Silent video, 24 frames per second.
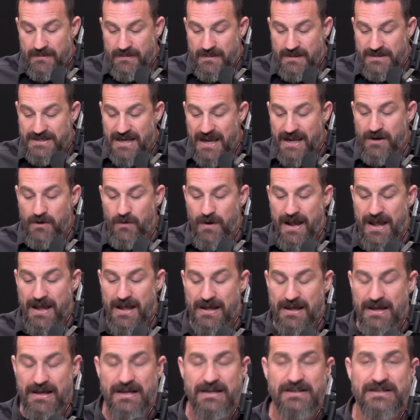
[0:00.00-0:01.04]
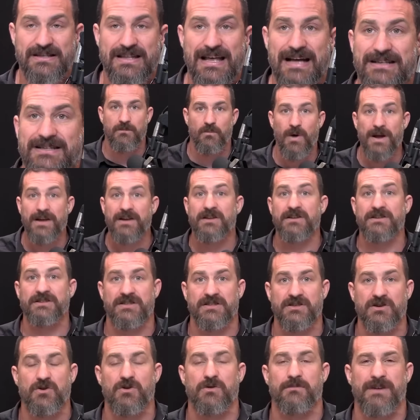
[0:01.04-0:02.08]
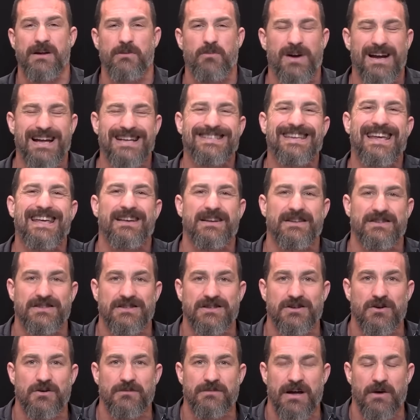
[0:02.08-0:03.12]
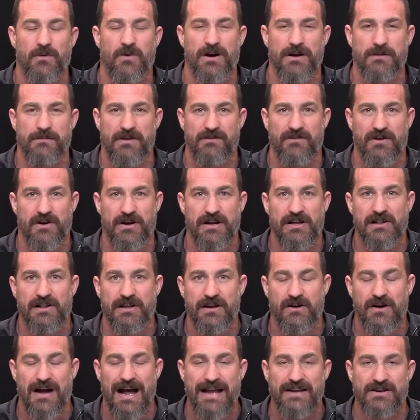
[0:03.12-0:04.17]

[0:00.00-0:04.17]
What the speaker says: The takeaway is that when consumed, and when I say consumed, I want to be very clear,